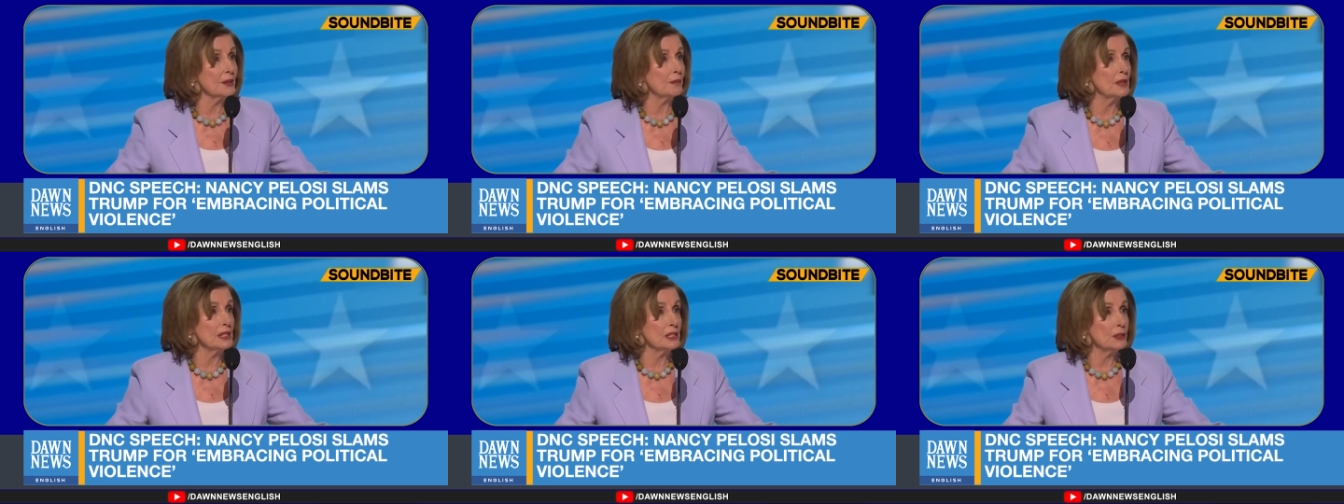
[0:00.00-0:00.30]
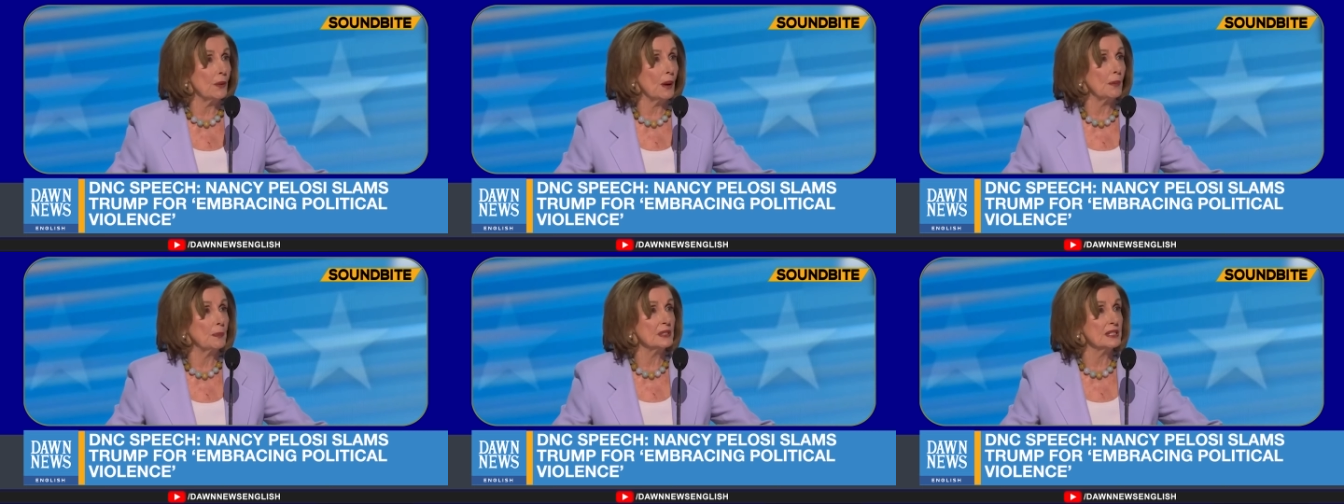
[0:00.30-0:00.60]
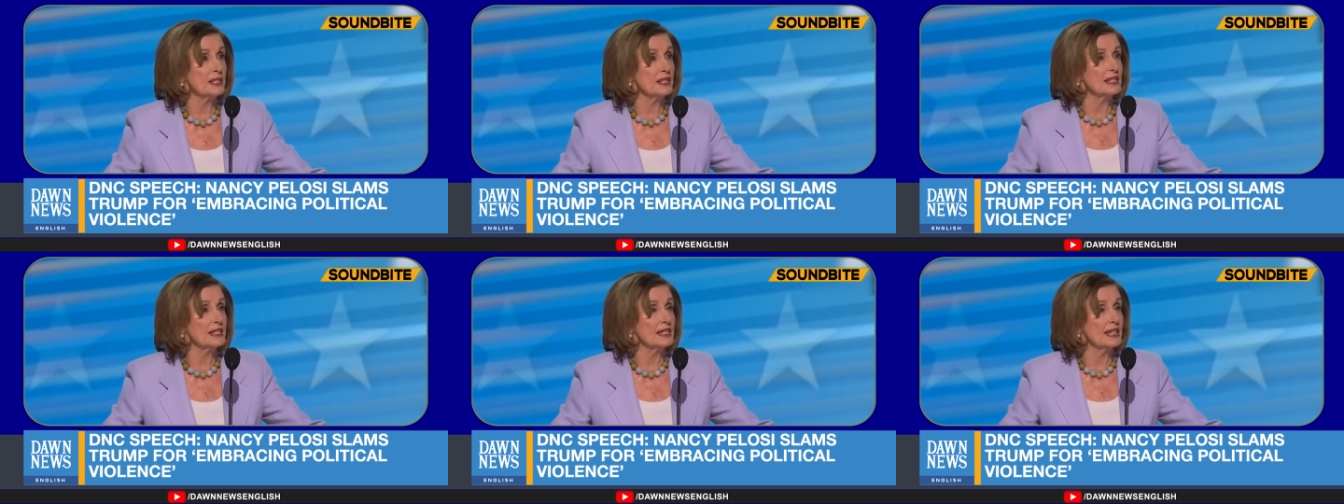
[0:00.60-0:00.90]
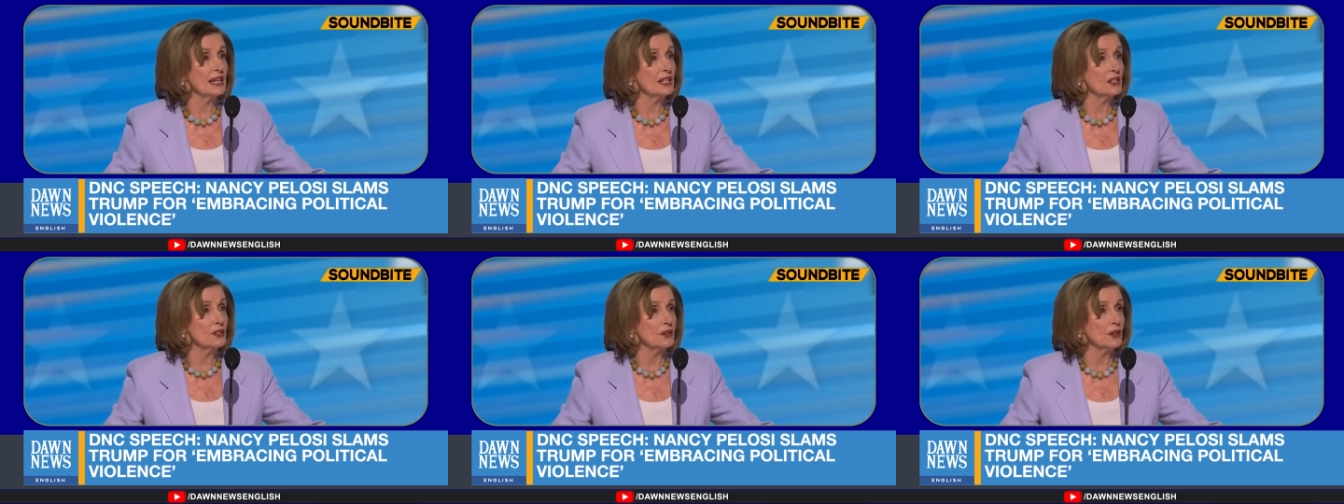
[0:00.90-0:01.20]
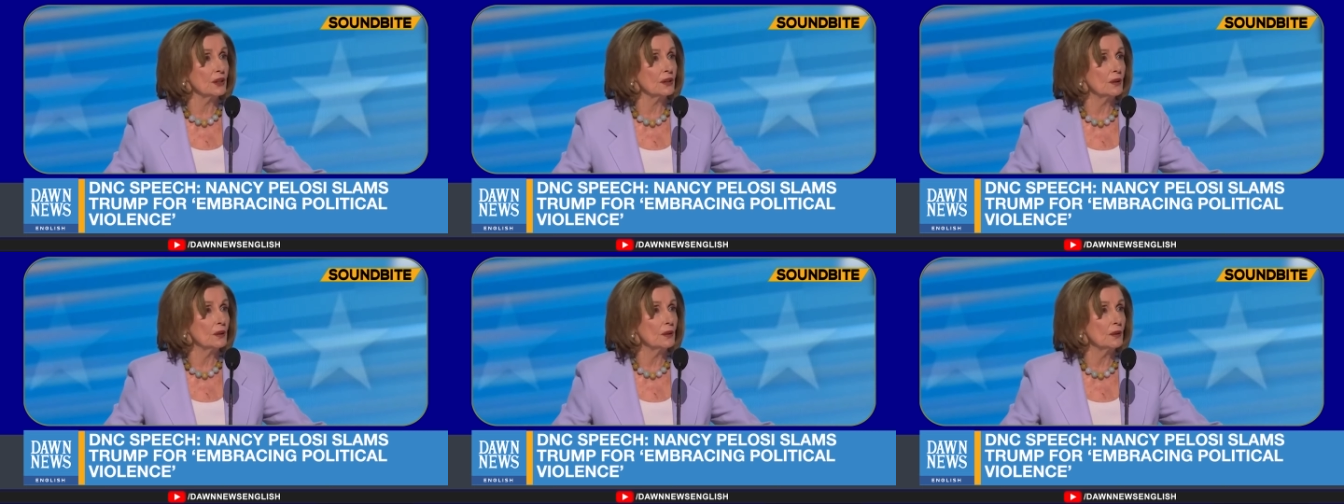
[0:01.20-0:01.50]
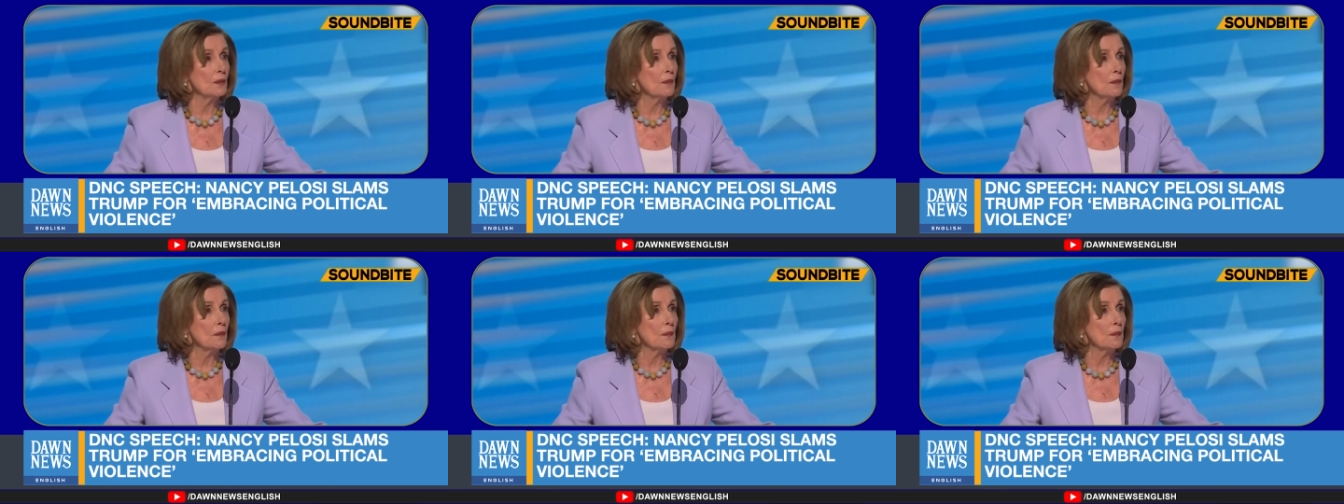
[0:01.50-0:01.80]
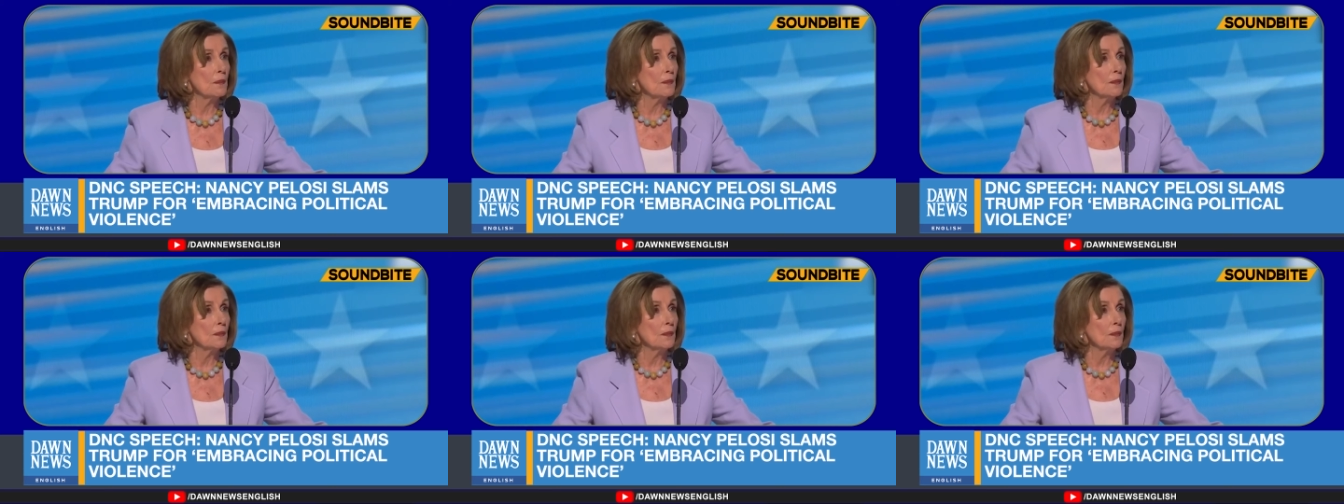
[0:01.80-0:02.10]
and misrepresentation.
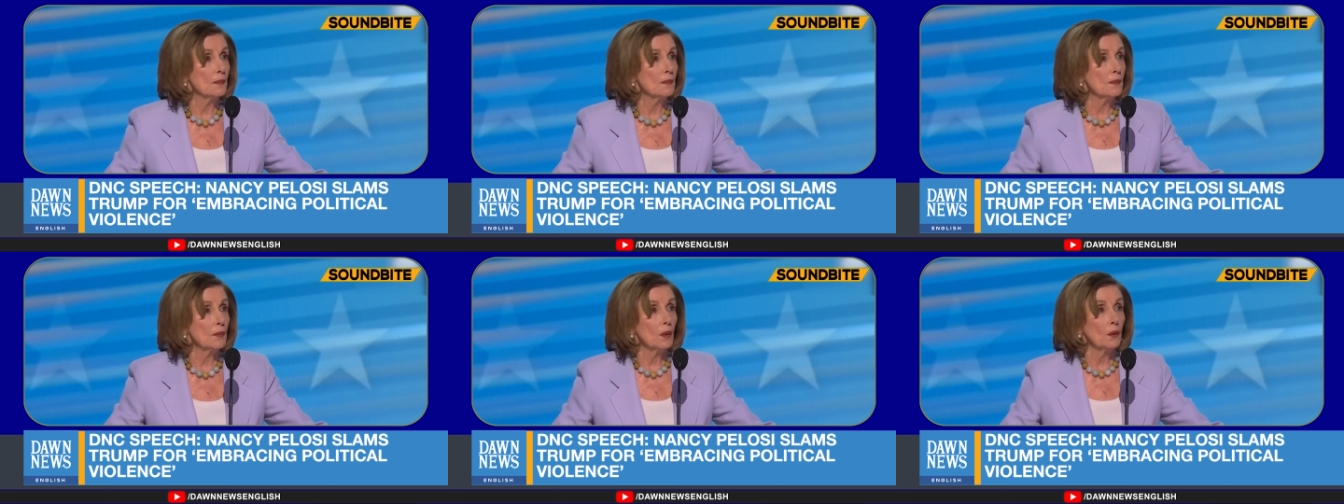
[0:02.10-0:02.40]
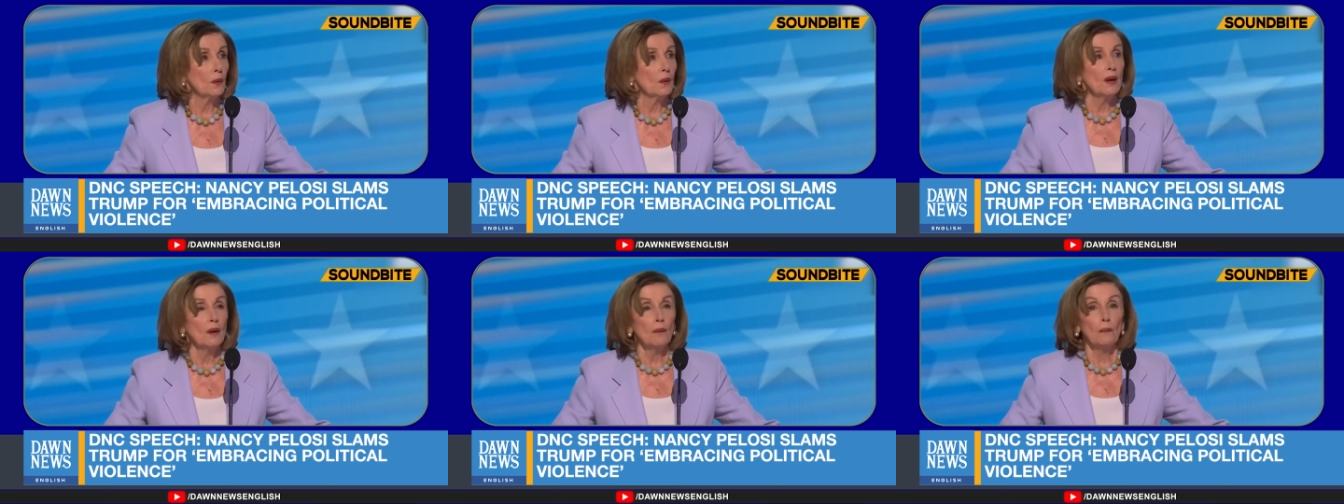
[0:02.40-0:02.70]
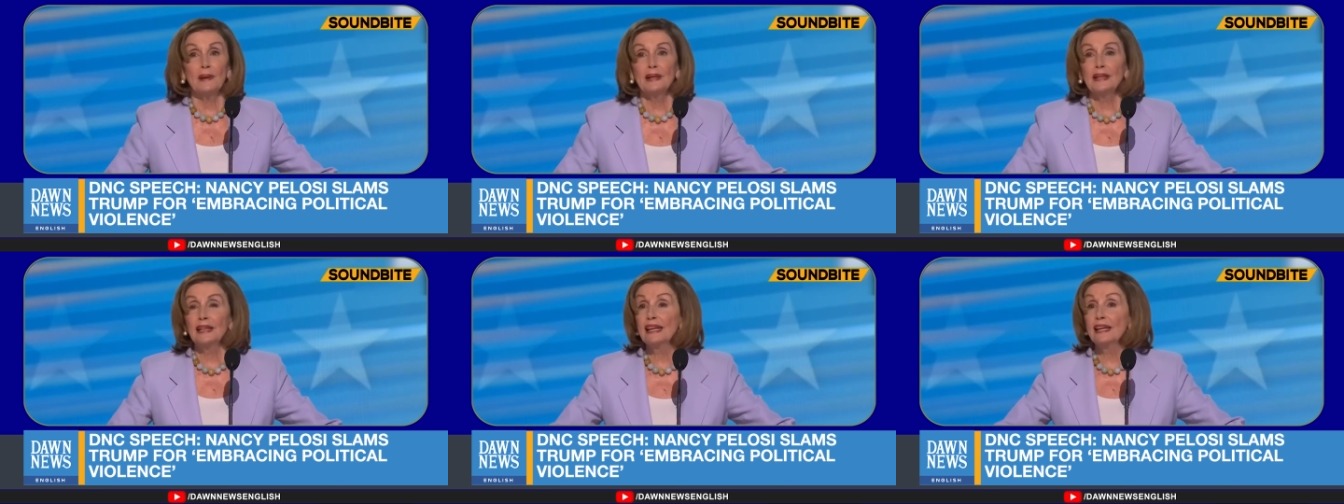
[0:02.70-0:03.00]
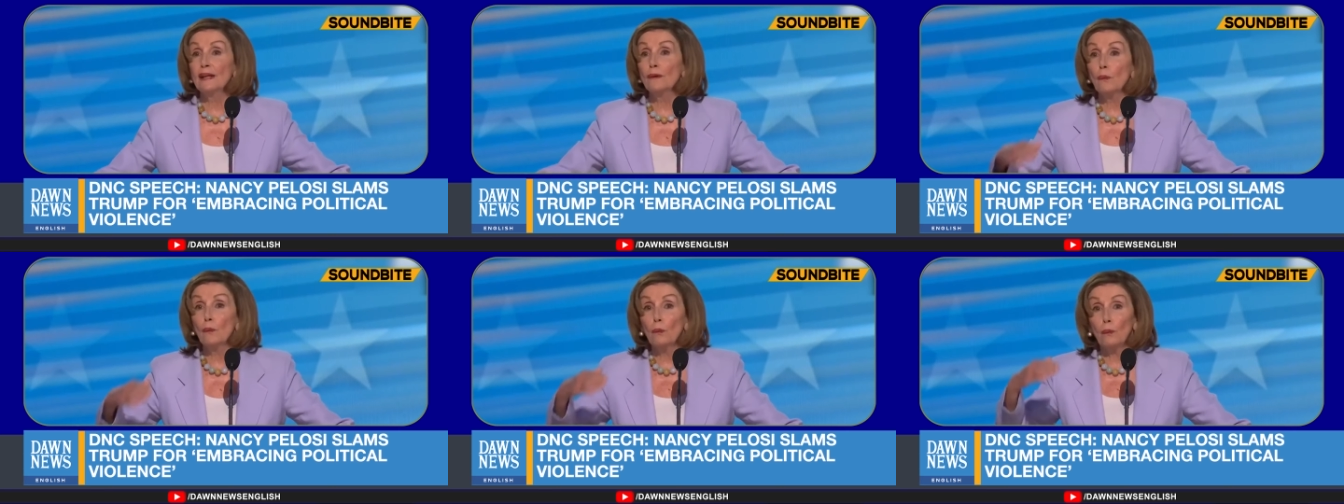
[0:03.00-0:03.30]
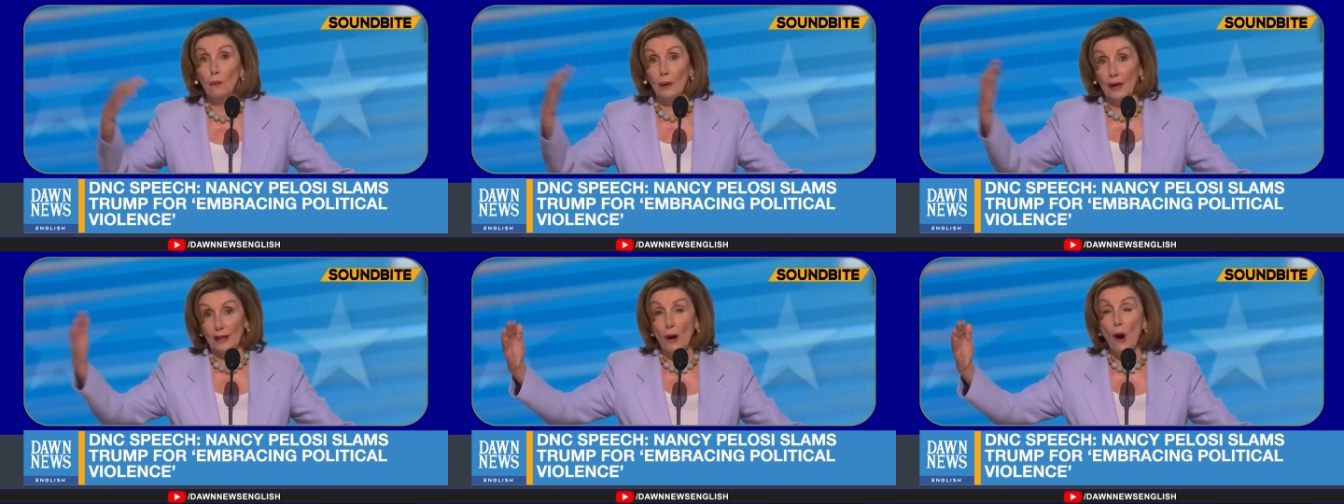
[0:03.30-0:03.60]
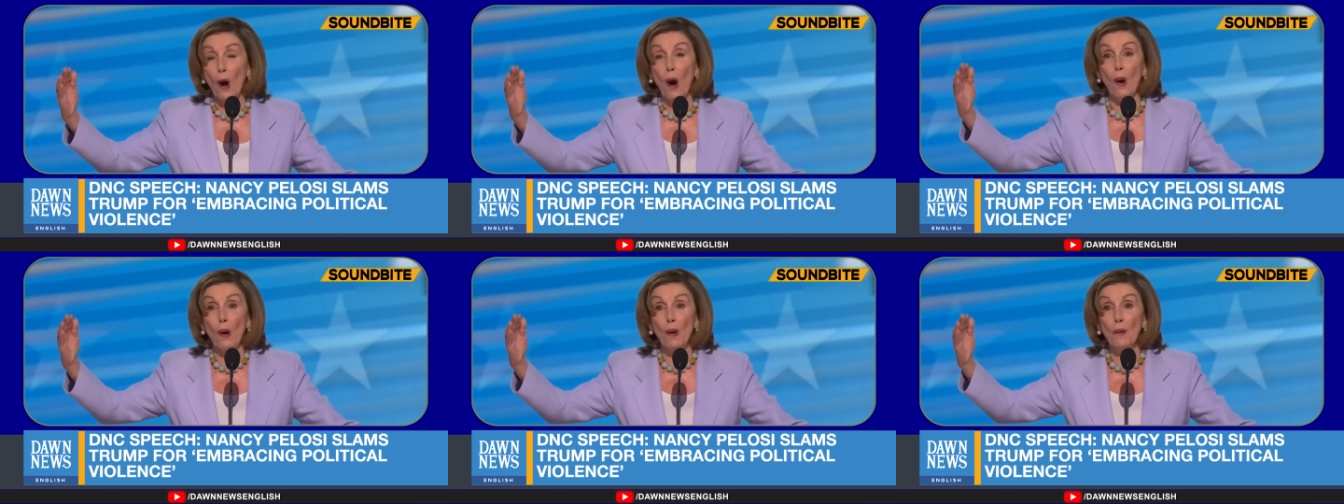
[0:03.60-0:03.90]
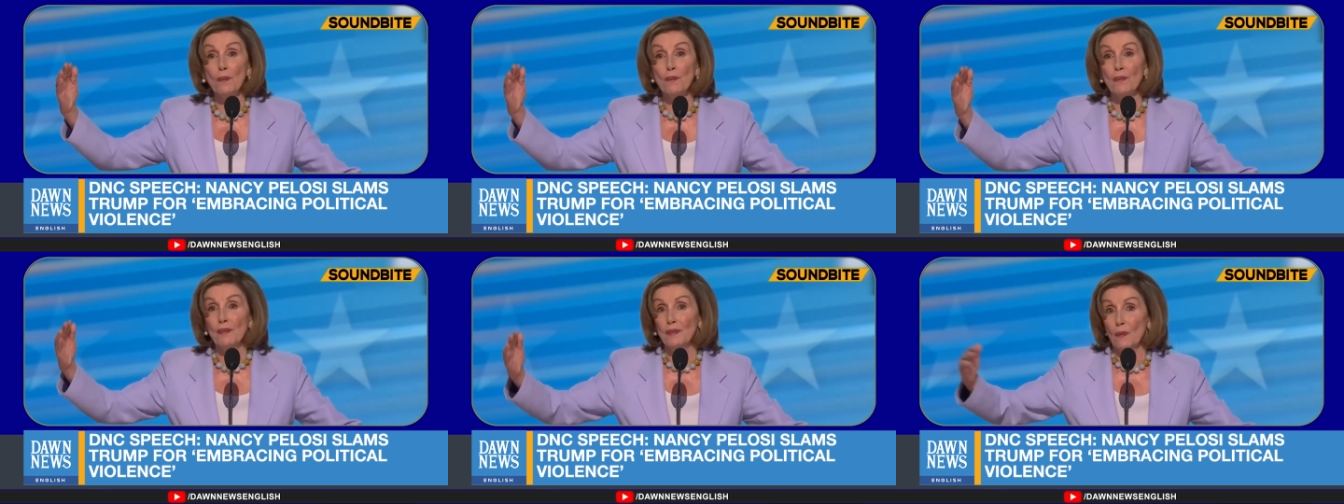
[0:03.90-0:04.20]
When he went
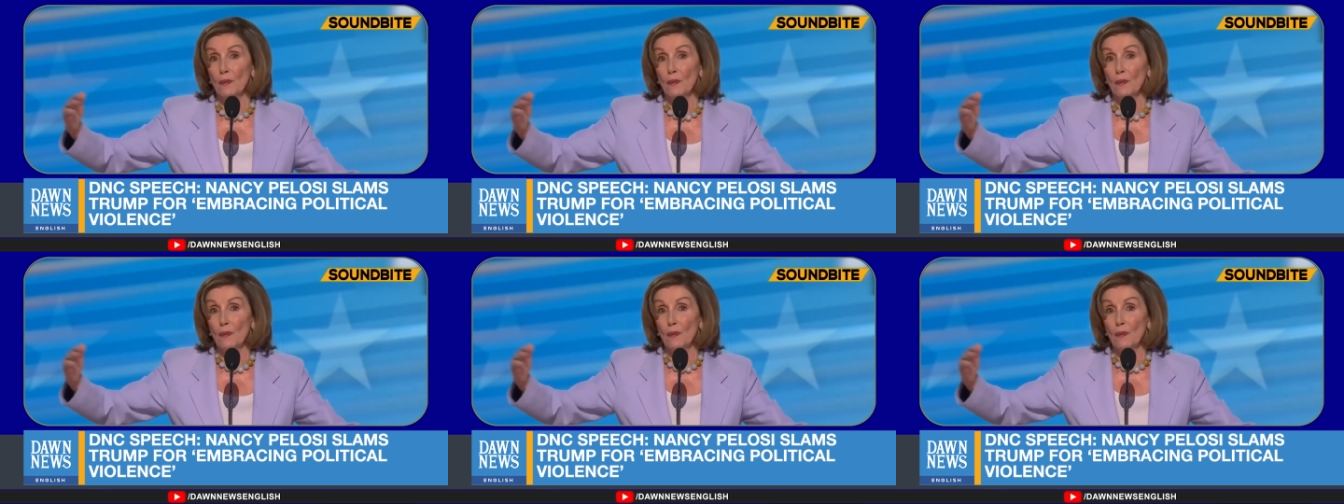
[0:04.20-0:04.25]
home,